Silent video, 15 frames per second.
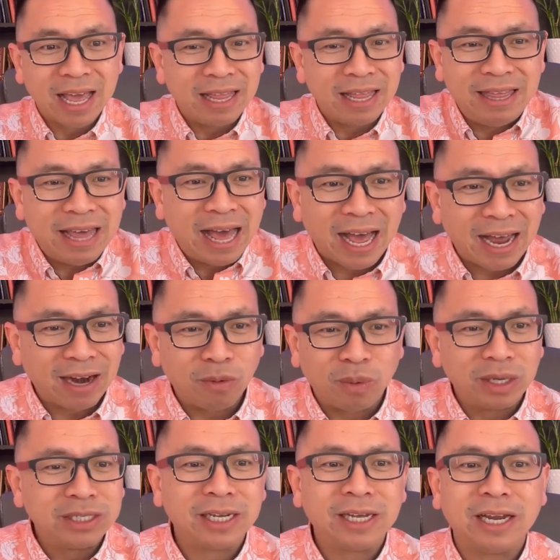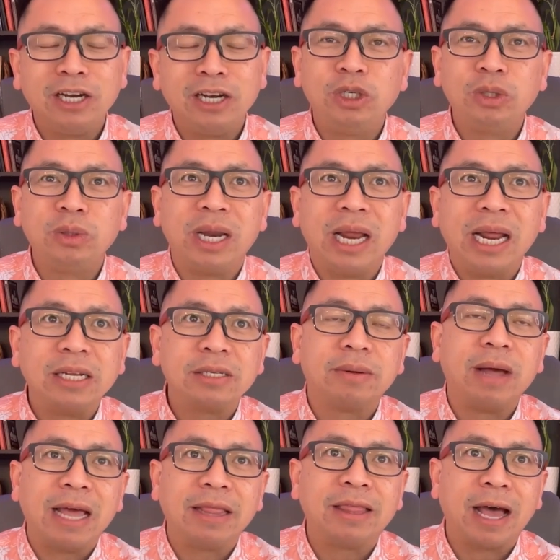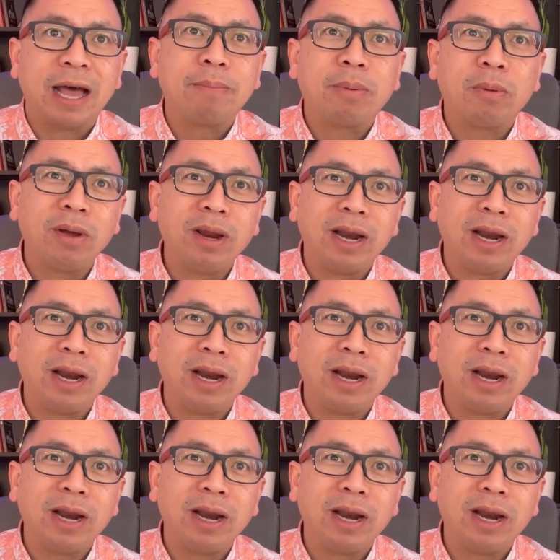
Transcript: that wasn't going to do it. And so at that point,